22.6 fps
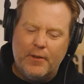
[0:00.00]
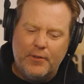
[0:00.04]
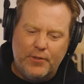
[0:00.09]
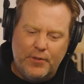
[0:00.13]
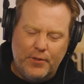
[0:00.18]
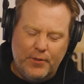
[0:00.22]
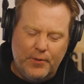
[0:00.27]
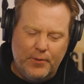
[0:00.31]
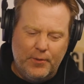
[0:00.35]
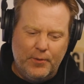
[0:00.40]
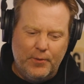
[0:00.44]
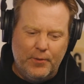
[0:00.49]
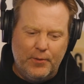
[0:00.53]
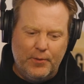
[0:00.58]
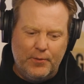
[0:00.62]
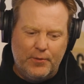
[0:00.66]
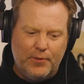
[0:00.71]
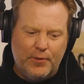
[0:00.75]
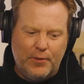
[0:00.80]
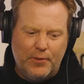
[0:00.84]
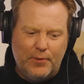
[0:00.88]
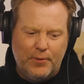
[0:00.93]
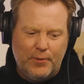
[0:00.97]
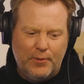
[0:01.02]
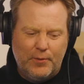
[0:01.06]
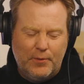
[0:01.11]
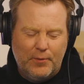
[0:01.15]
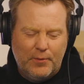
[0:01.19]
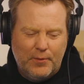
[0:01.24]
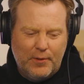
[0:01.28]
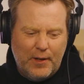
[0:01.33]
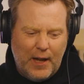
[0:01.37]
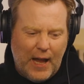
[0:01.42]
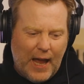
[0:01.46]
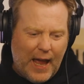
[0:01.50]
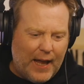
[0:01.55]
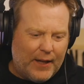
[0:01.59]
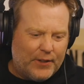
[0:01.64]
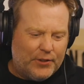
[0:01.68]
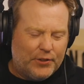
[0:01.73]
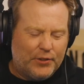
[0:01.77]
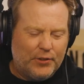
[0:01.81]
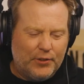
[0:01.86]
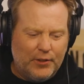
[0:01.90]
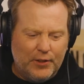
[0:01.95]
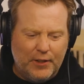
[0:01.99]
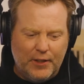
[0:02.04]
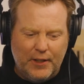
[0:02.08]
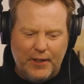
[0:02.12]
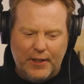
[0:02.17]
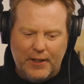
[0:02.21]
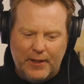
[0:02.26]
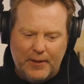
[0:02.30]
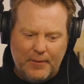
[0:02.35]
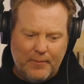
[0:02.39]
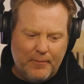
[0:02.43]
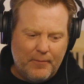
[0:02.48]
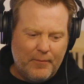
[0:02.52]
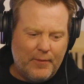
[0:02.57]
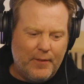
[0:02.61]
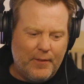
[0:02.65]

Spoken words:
to actually